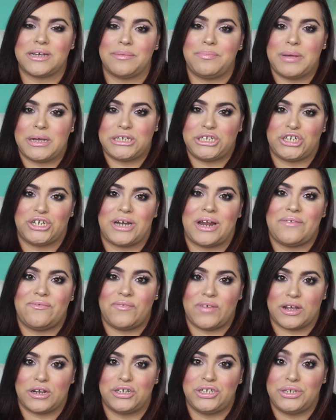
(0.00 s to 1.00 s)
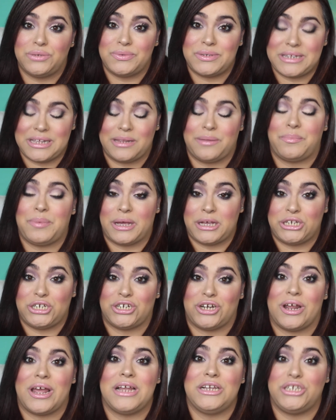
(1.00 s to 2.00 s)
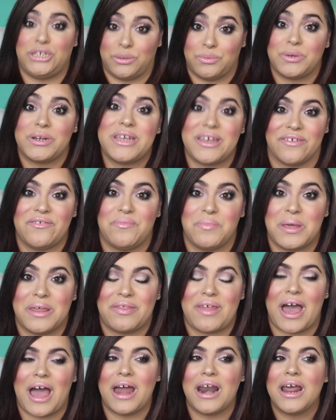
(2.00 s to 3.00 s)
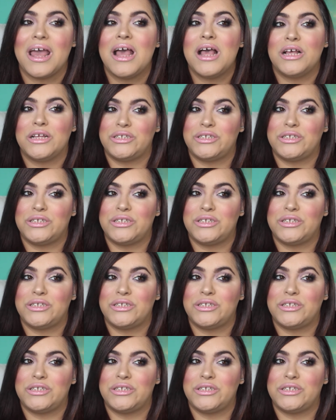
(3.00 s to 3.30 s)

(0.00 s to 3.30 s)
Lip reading: a picture and I figured she would see the picture and she would give me that.